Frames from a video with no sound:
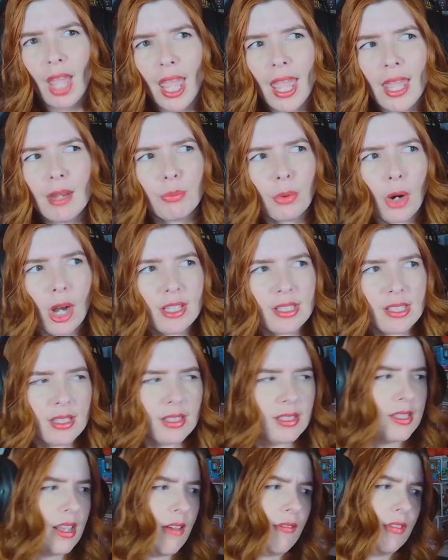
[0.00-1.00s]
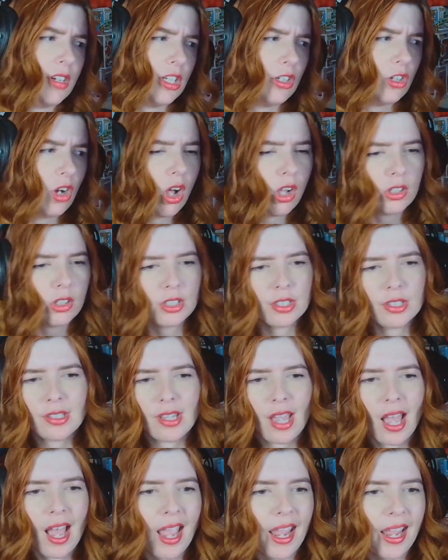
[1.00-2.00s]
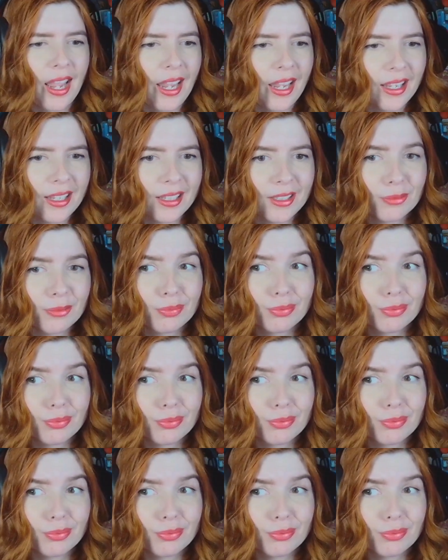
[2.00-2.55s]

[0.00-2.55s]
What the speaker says: and price it at $70, I